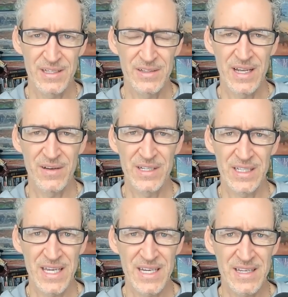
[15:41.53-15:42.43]
you're now
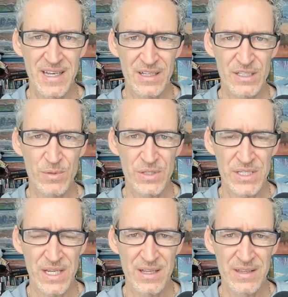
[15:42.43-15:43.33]
ungated and eligible
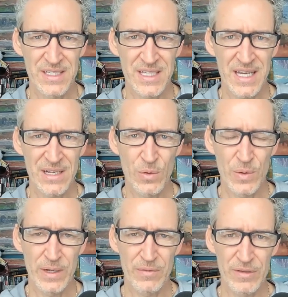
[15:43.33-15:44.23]
to sell in this
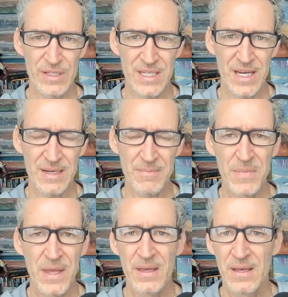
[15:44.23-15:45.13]
category or for this item.
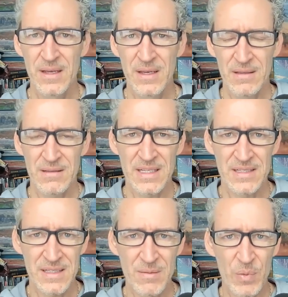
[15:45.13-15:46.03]

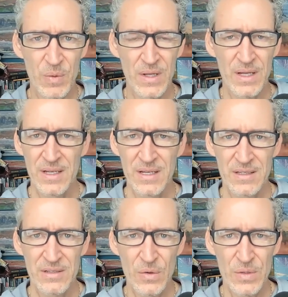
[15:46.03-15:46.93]
It's simple.
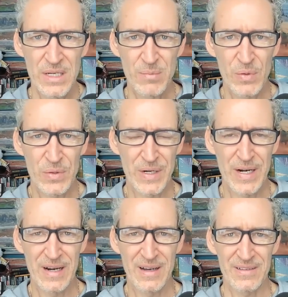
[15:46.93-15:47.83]
No need to pull your
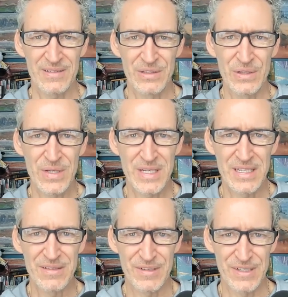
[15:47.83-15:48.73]
hair out, no need
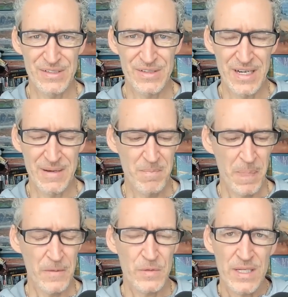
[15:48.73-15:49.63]
to get frustrated.
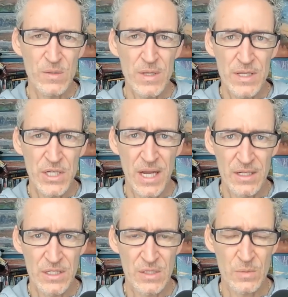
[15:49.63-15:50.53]
So that's one of the
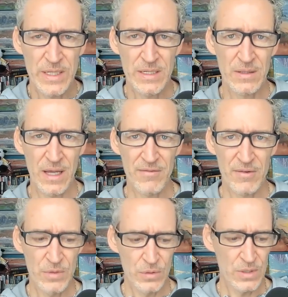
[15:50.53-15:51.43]
challenges that we hear a
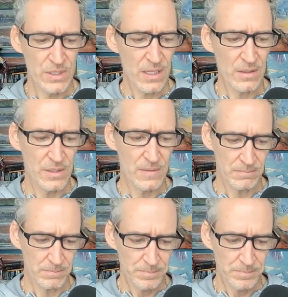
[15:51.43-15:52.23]
lot from newer sellers.